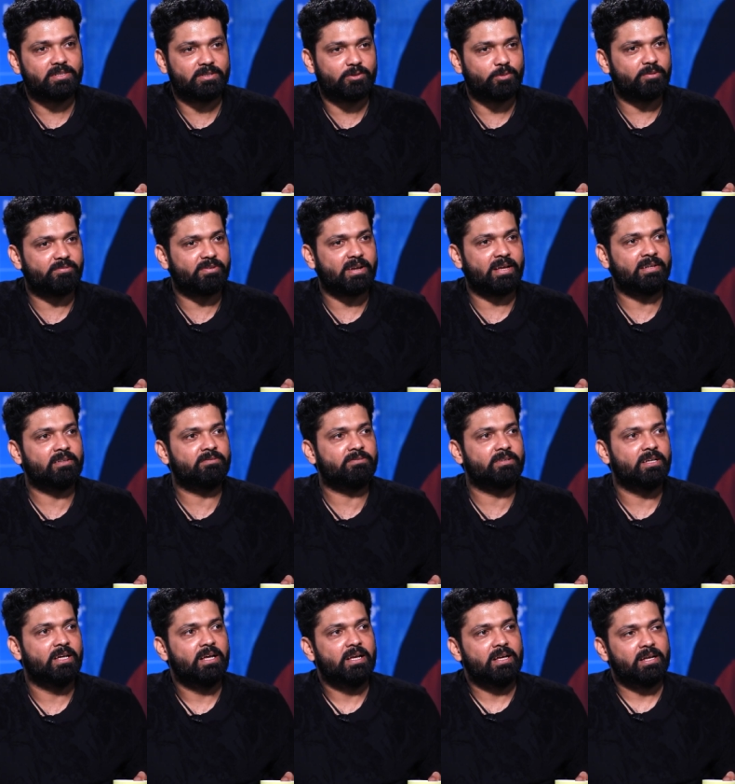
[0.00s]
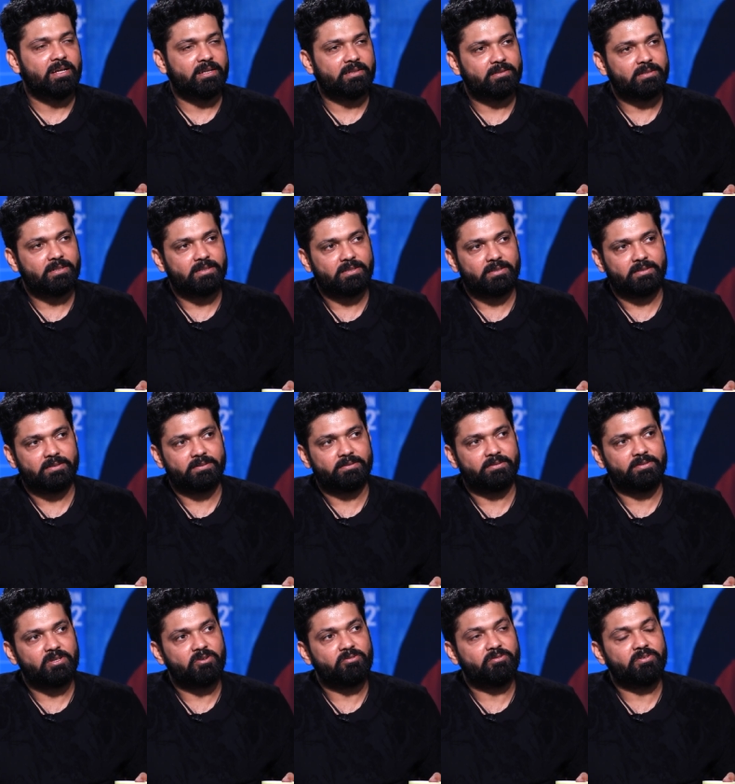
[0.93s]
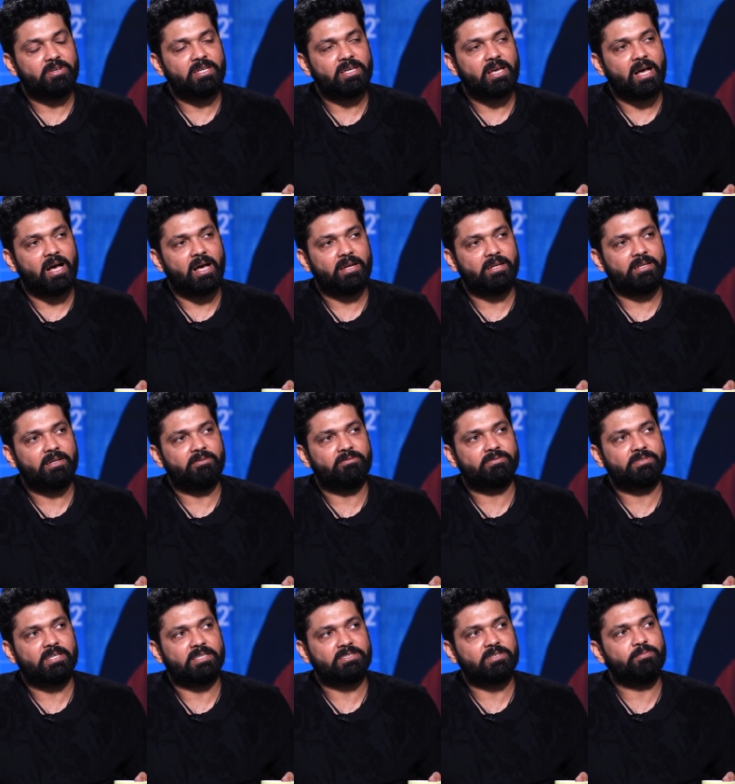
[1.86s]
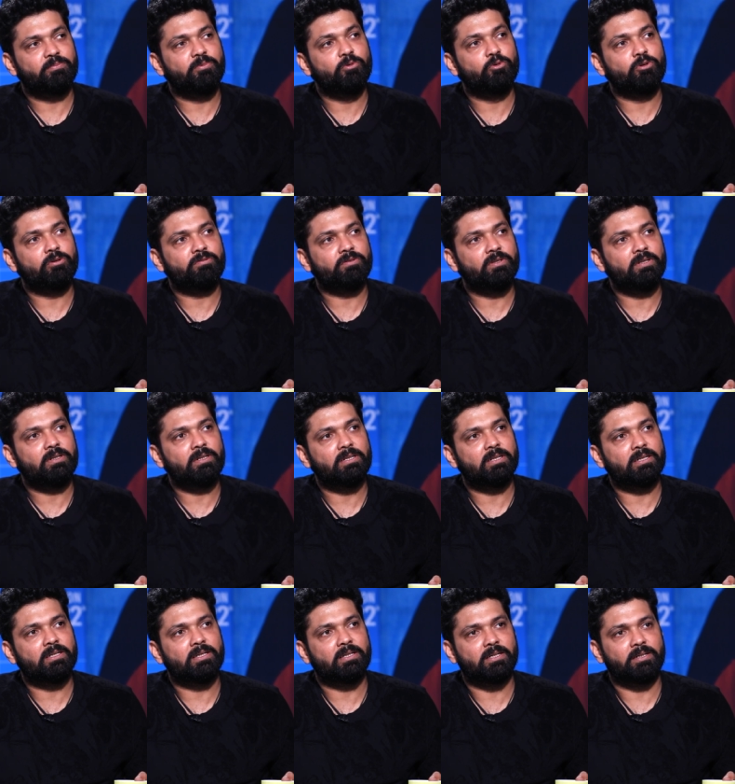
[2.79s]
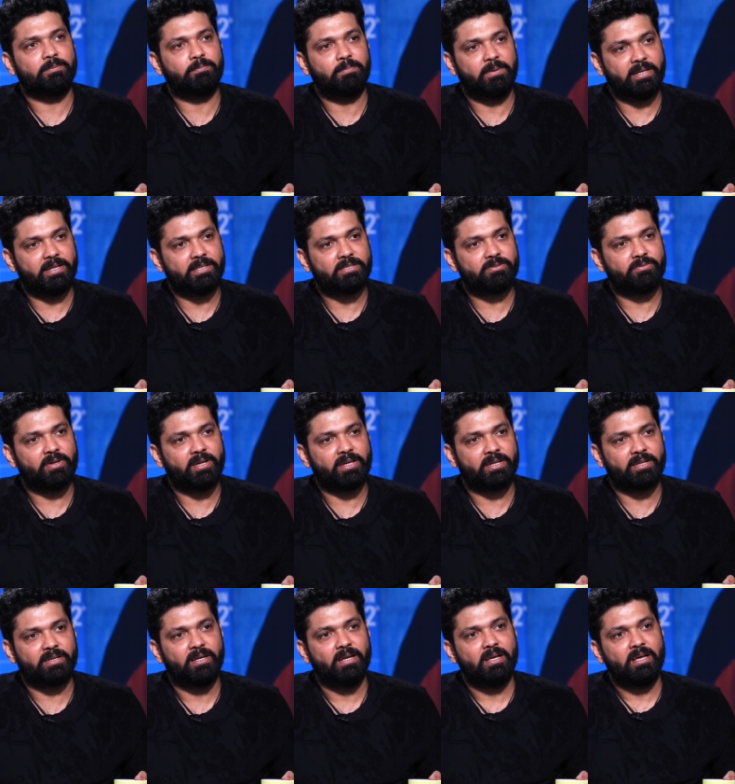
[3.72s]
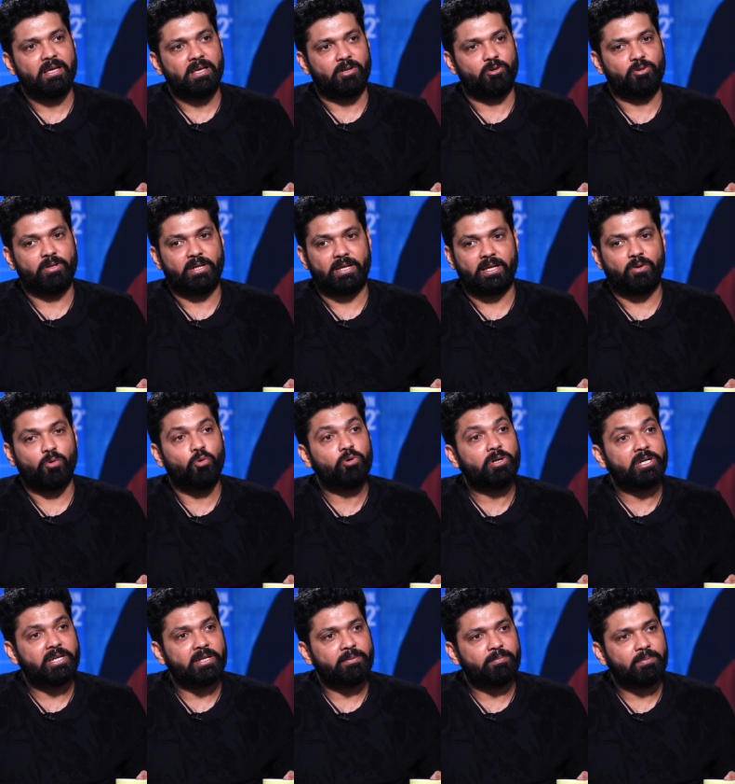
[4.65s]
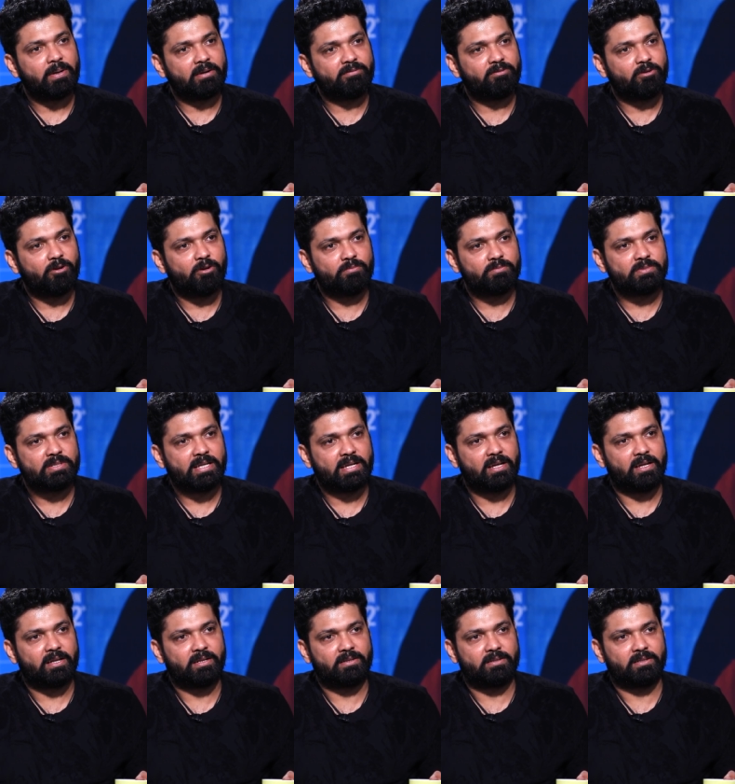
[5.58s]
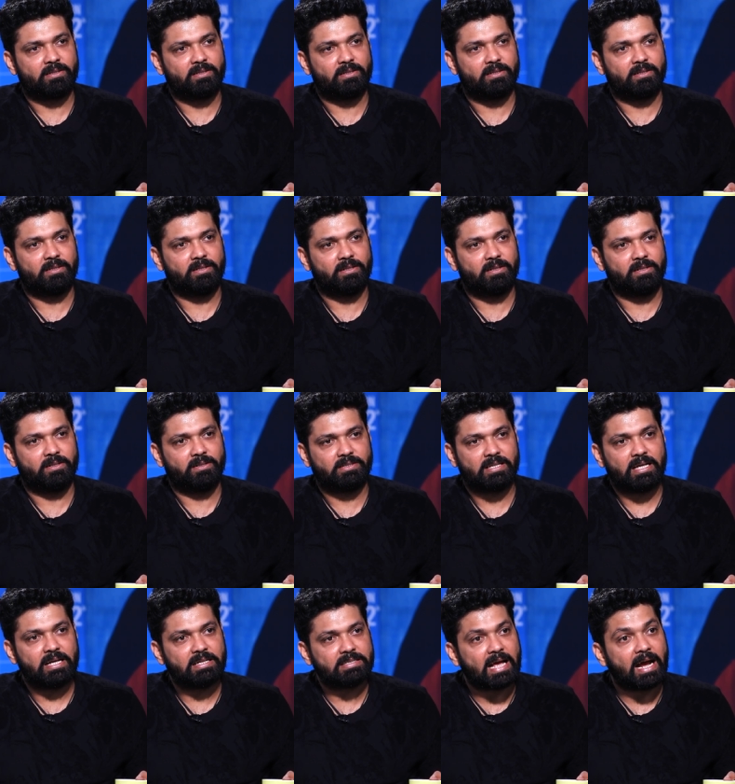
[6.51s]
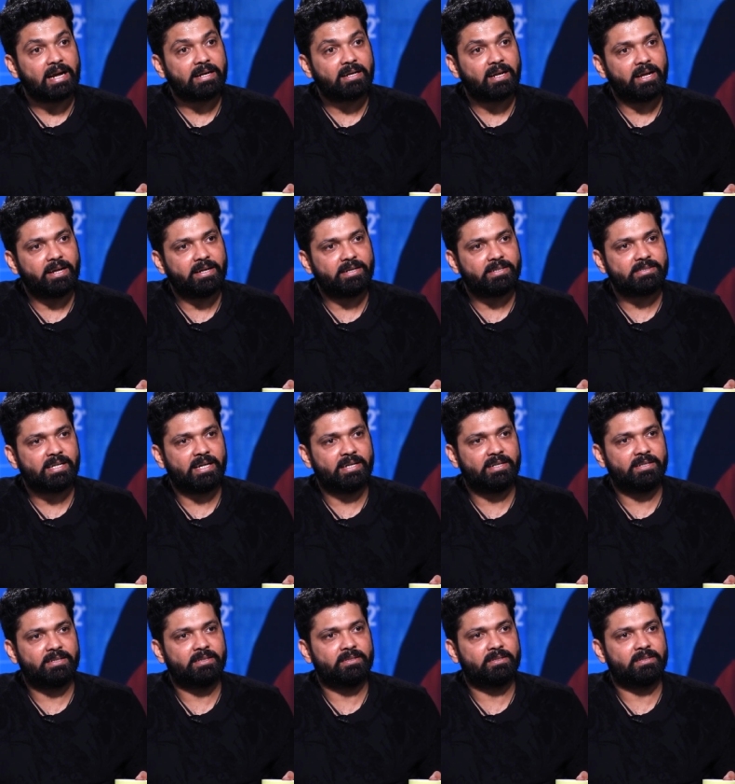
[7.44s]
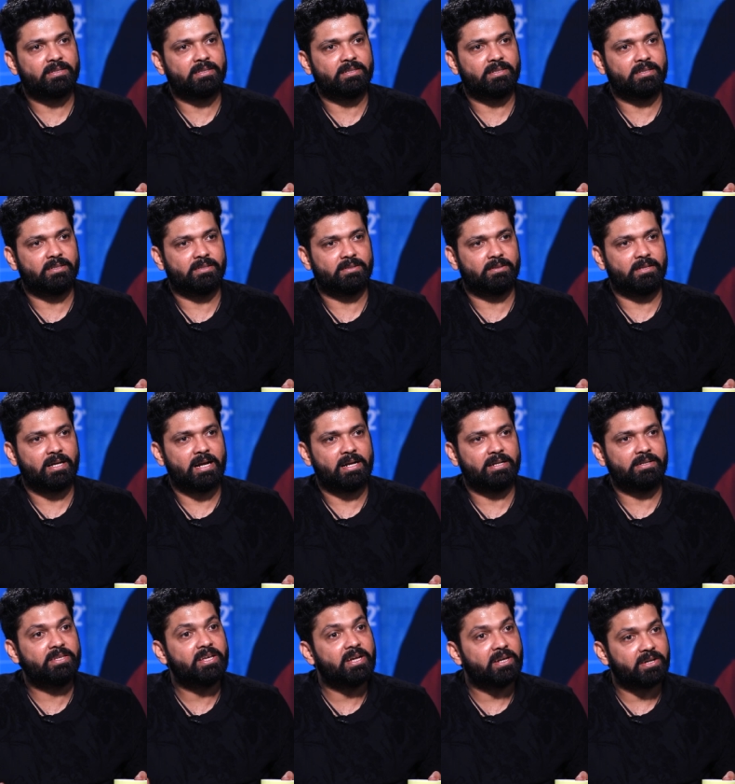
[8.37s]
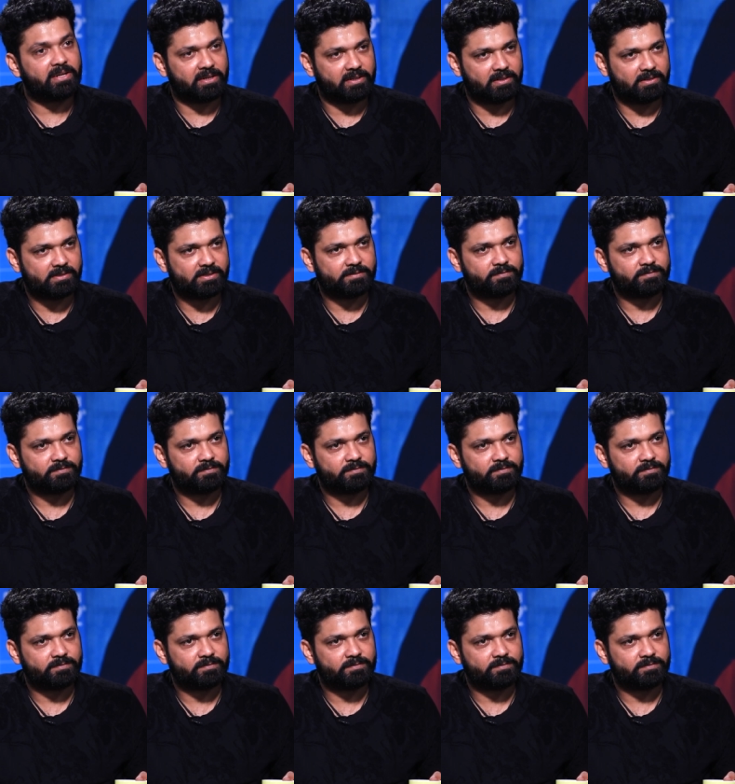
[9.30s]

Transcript: To be frank, the, uh, you know, we are in a, such a beautiful uh, place where, you know, there are O T T platforms, there are uh, satellites and uh, and theatricals.